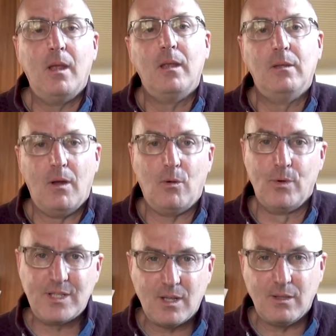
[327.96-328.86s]
You know, I
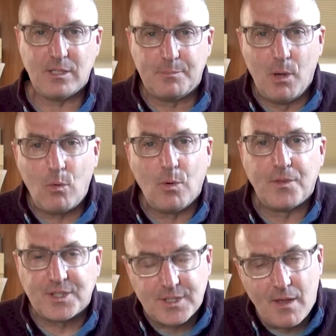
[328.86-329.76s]
recently spoke with
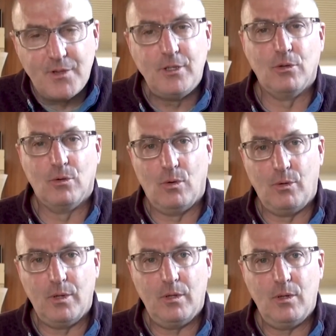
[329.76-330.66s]
a
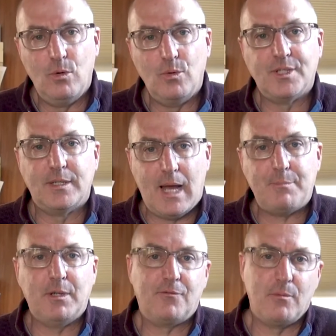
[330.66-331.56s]
7-year-old who was
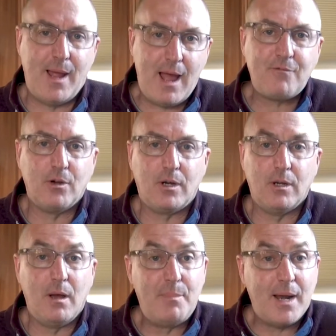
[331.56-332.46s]
adopted from
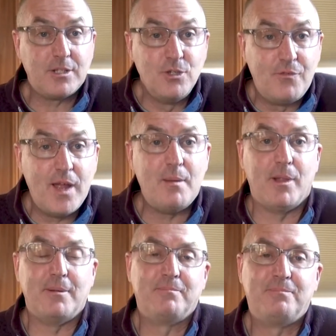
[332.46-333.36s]
Africa about his new
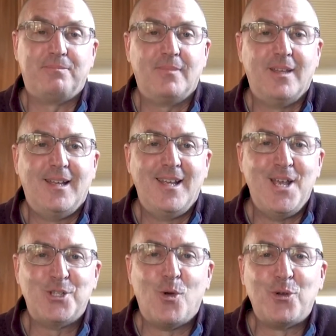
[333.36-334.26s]
family.
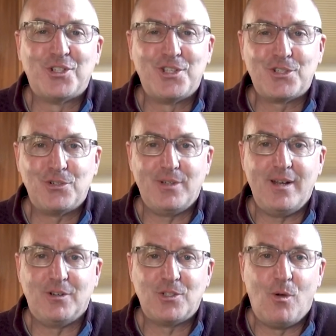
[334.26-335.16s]
His older sister
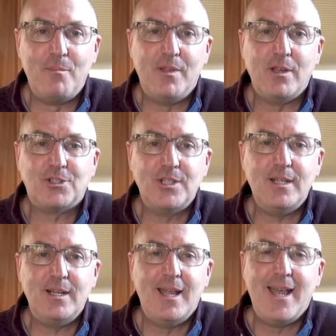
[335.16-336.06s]
later told me that
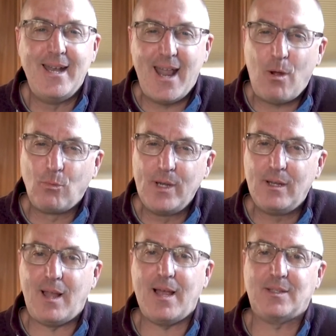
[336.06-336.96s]
she now
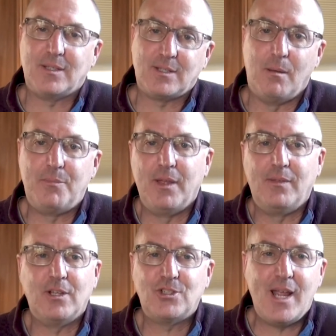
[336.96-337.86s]
realizes something
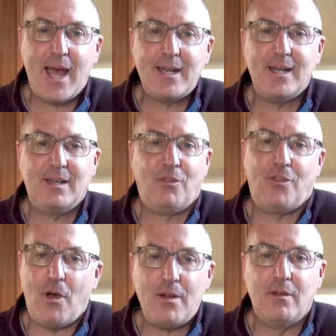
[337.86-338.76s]
that she hadn't
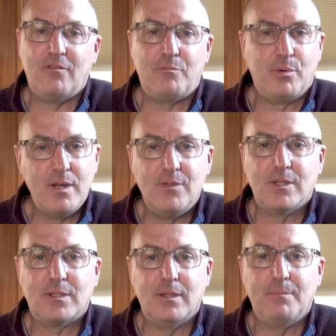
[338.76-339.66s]
thought of
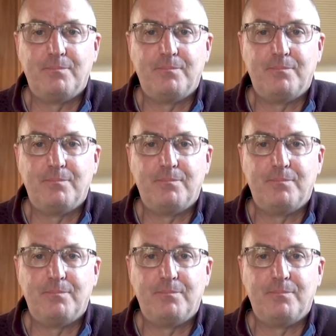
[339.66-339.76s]
previously.